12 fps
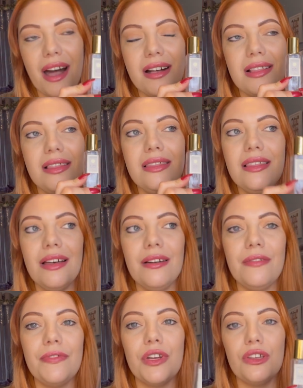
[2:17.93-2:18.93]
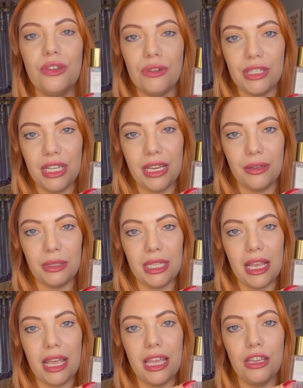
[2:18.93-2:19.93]
I love Gucci
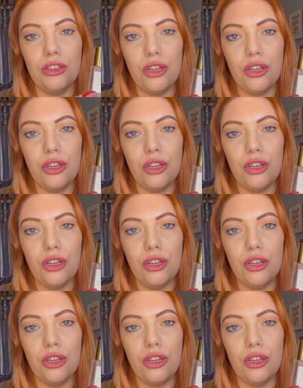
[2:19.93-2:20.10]
Guilty.